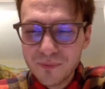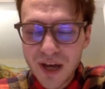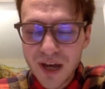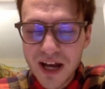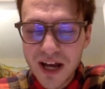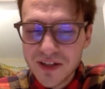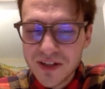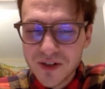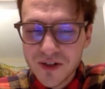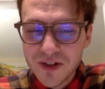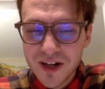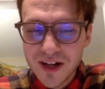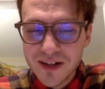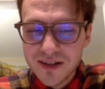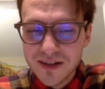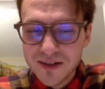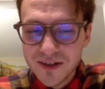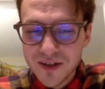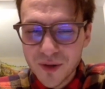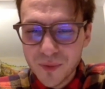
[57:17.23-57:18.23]
I don't know,
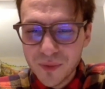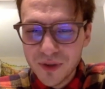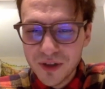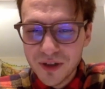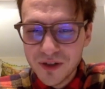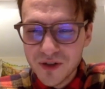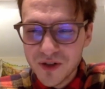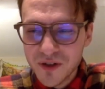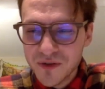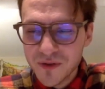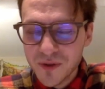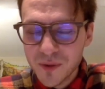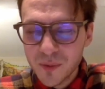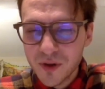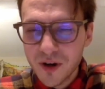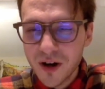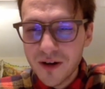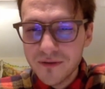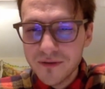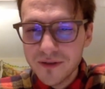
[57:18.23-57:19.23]

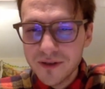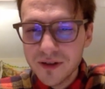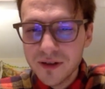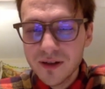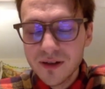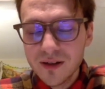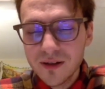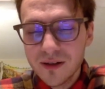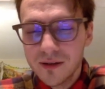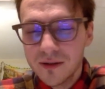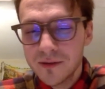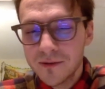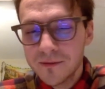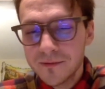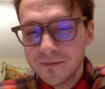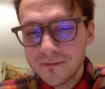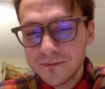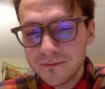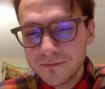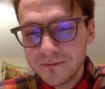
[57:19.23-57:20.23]
bastardizing something
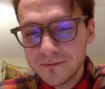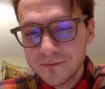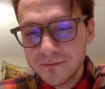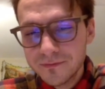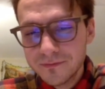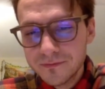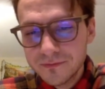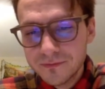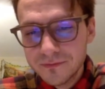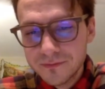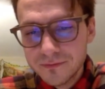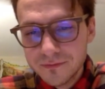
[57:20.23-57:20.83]
just for profit.